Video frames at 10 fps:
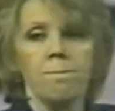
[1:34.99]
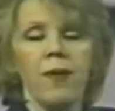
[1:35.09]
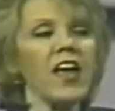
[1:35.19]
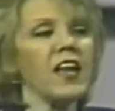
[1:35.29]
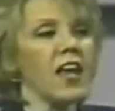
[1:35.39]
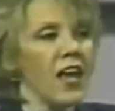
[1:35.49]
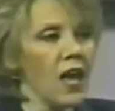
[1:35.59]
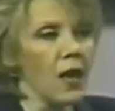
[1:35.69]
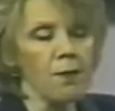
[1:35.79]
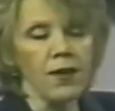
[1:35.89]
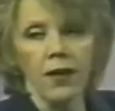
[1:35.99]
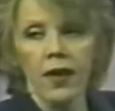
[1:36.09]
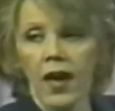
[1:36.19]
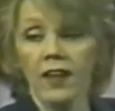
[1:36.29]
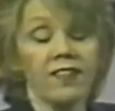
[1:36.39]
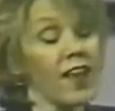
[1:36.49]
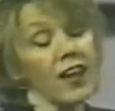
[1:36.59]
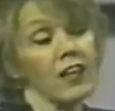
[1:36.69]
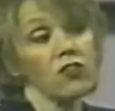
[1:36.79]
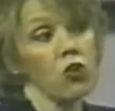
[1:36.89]
Beat him and
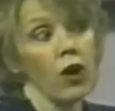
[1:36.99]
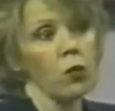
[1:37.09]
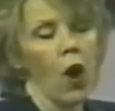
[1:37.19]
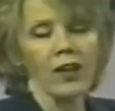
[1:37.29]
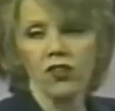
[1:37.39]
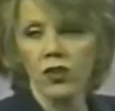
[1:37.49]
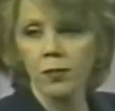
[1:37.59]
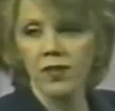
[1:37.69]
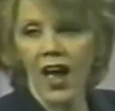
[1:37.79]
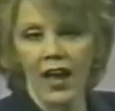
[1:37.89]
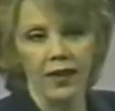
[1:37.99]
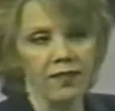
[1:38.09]
said he enjoyed watching him die.